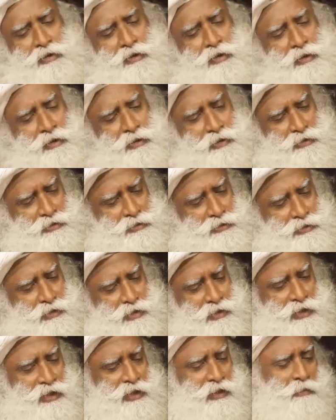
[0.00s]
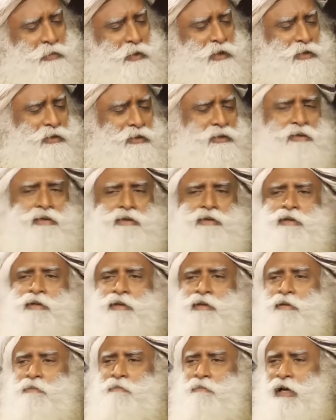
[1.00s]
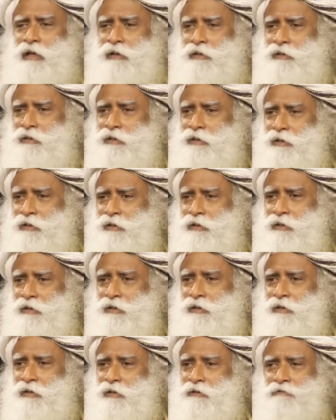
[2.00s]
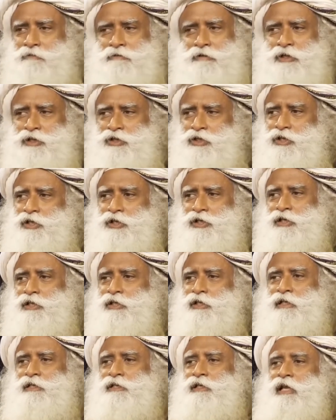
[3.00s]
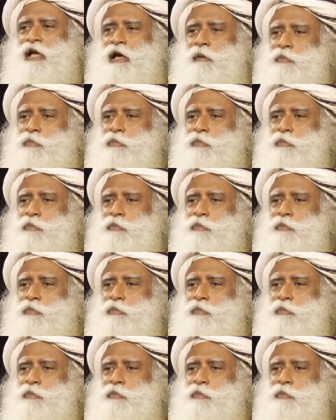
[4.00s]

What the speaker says: It is hurting a bit, but frustration doesn't happen